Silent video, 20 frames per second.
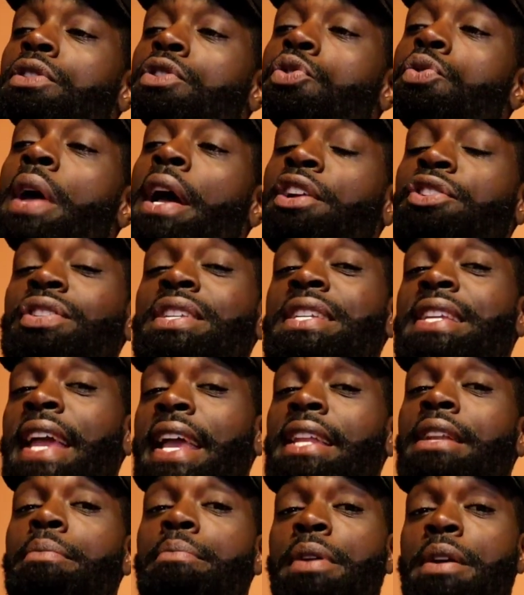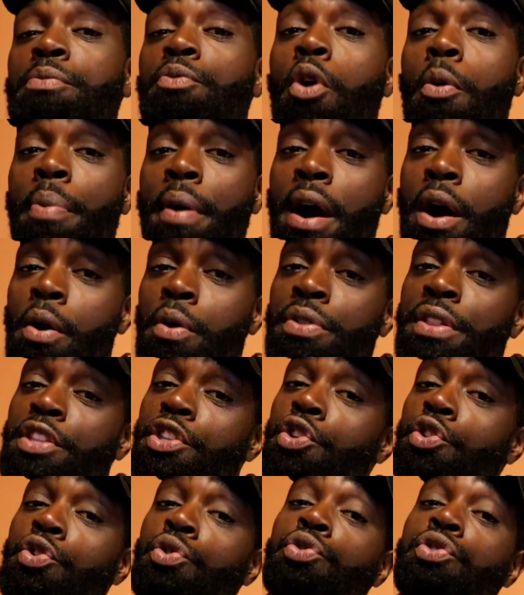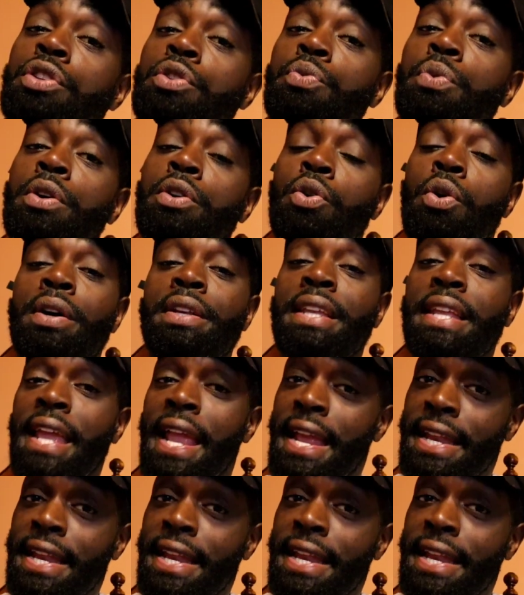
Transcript: you actually gain a bit more power than you usually would on